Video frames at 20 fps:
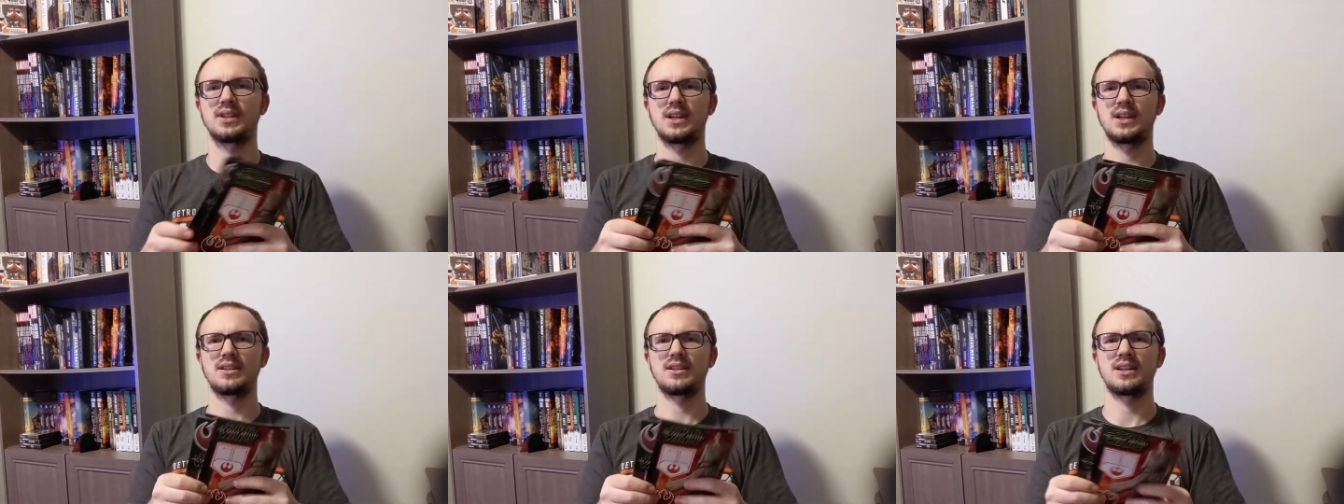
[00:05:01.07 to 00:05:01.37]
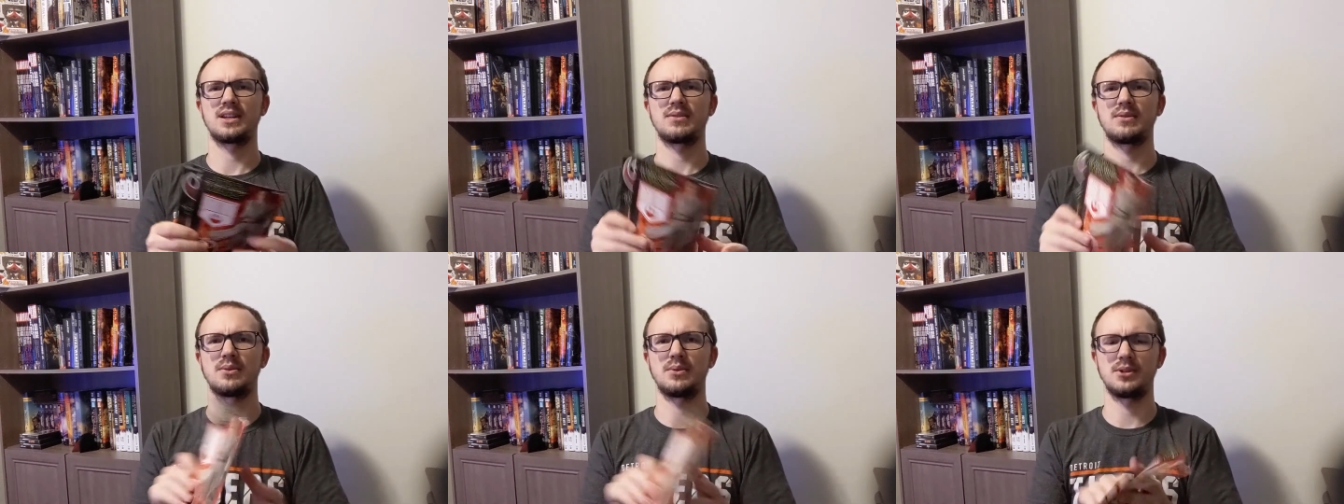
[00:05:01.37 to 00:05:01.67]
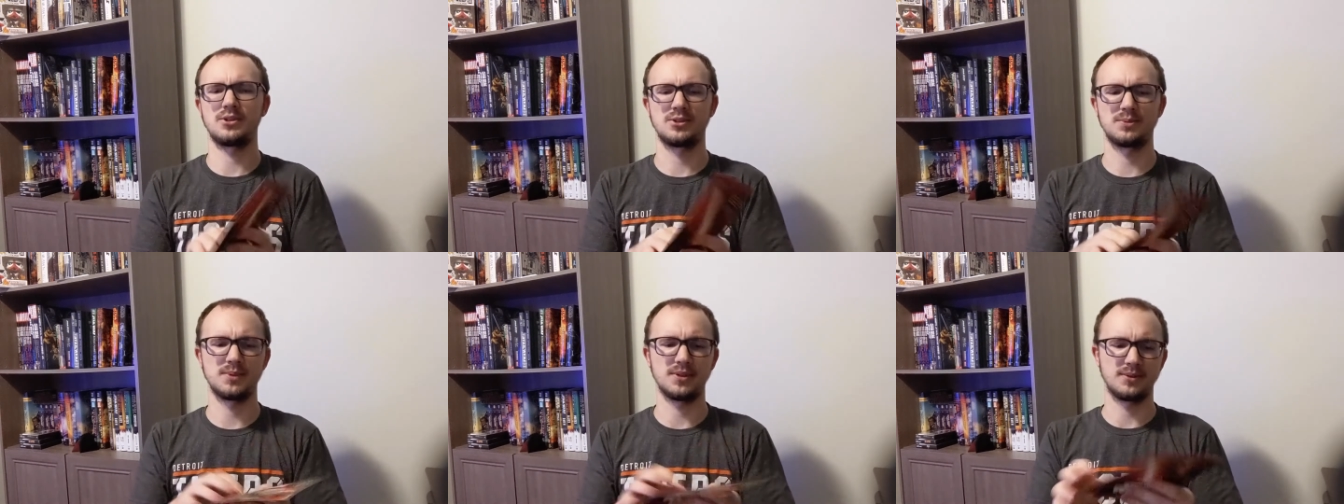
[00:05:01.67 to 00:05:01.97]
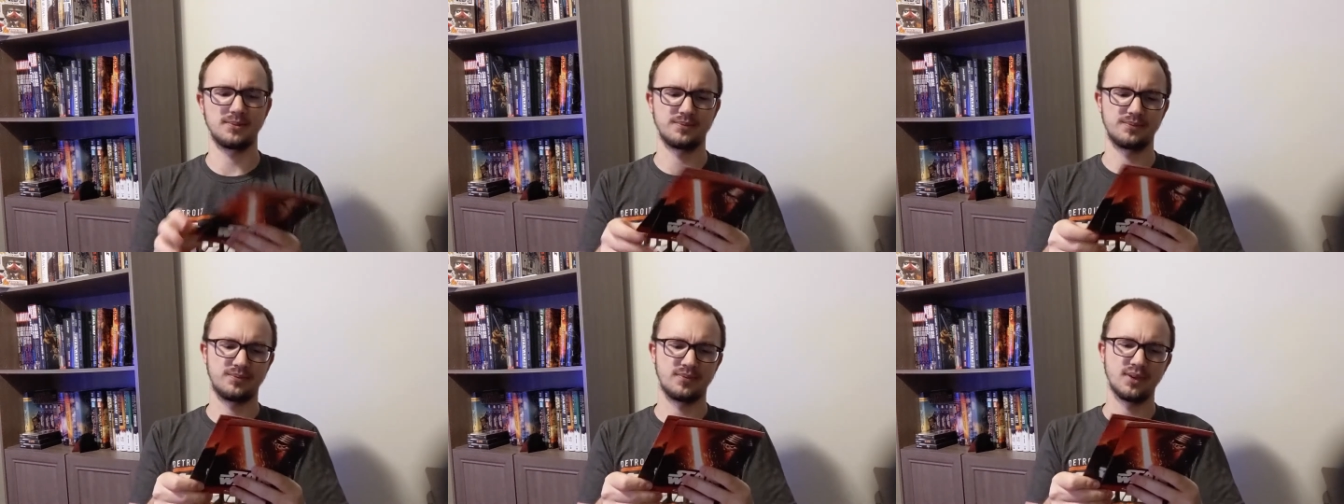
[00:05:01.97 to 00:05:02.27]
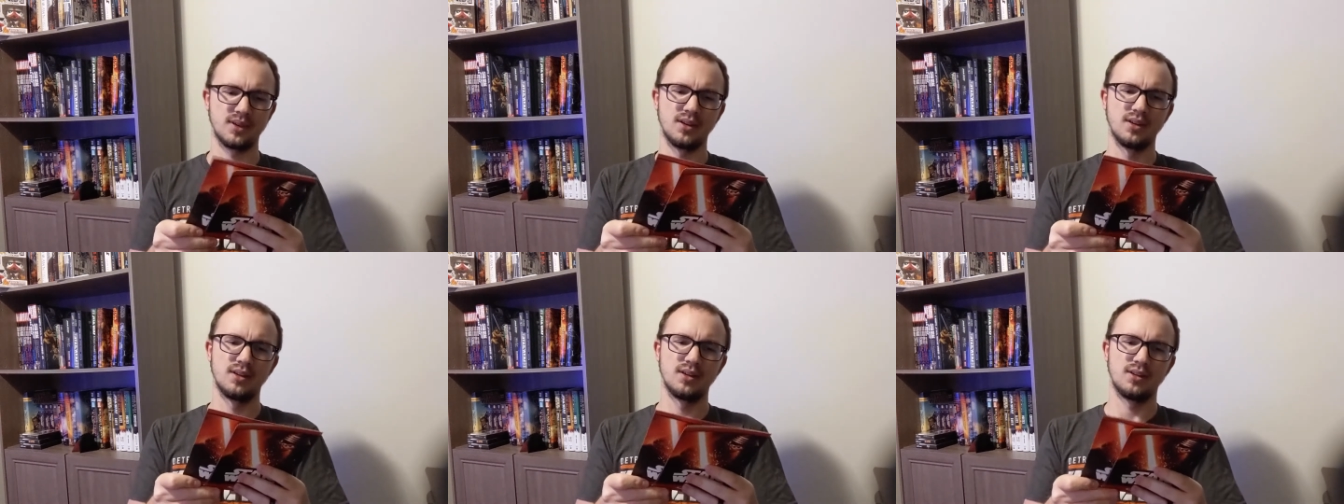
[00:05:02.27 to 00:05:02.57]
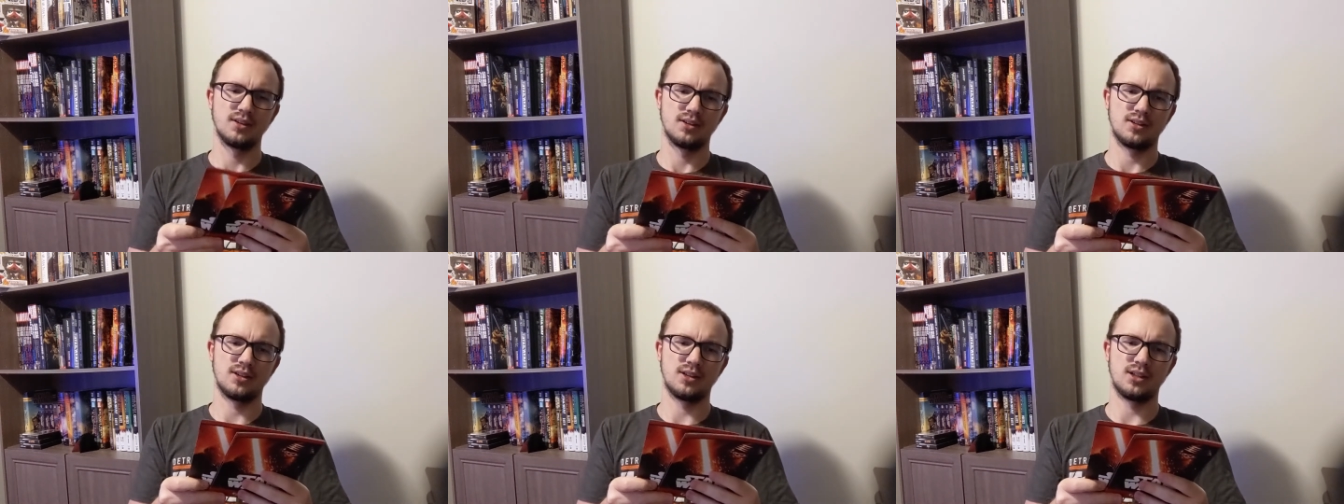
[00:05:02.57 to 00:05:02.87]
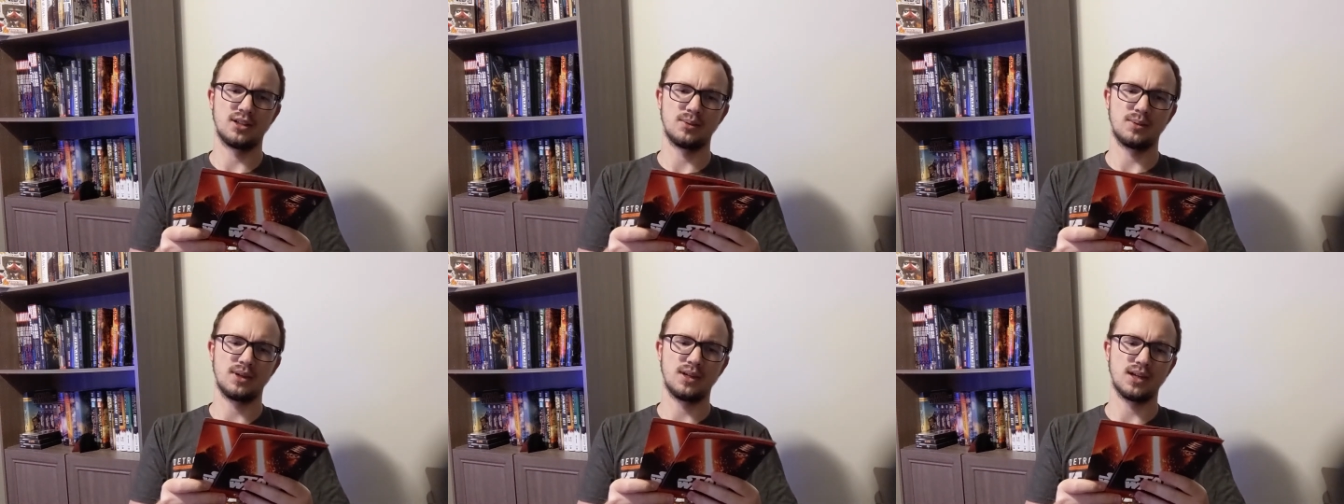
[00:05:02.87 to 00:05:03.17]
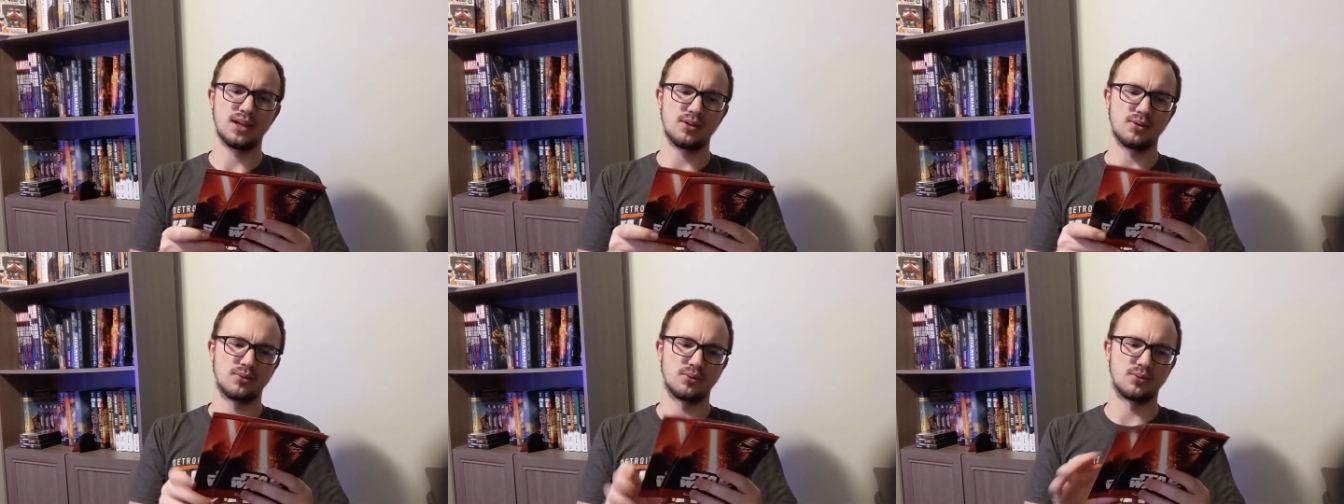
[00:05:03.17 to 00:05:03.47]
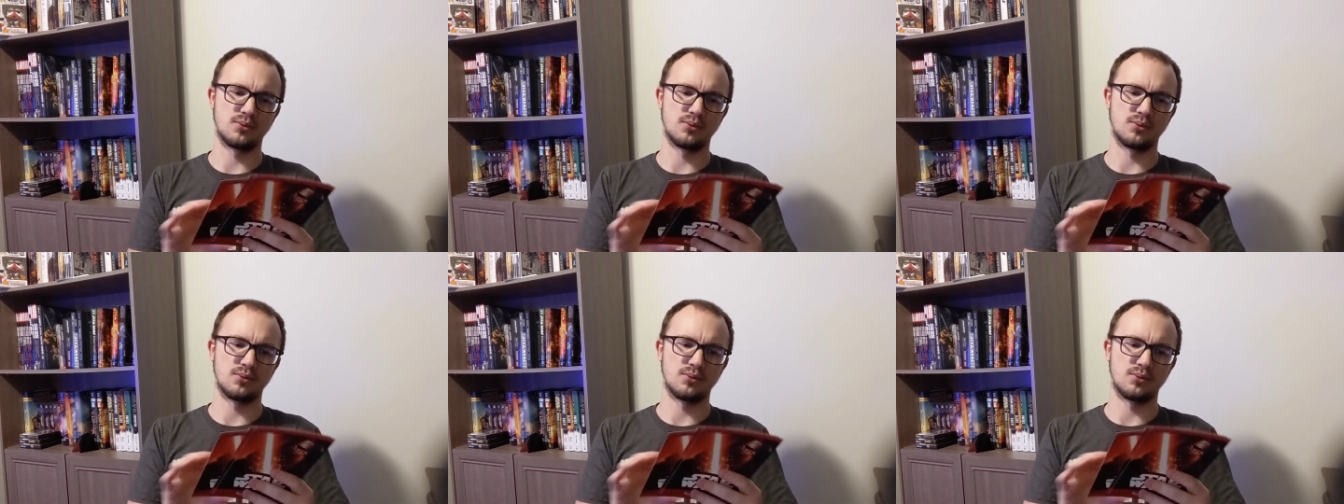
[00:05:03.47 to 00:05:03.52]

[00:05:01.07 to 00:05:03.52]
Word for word: It kind of a weird smell. Uh, we got